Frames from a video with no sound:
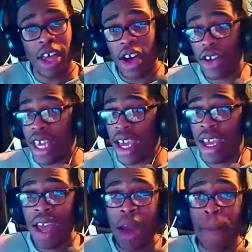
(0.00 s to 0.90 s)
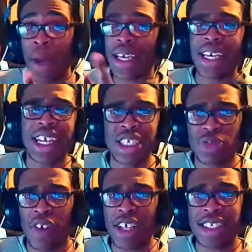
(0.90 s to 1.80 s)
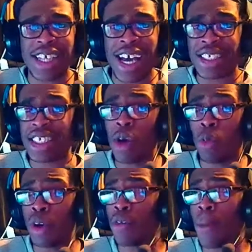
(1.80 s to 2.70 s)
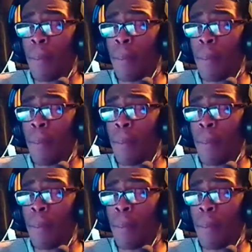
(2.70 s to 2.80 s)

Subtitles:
Okay, Becky Lynch versus Asuka, one of the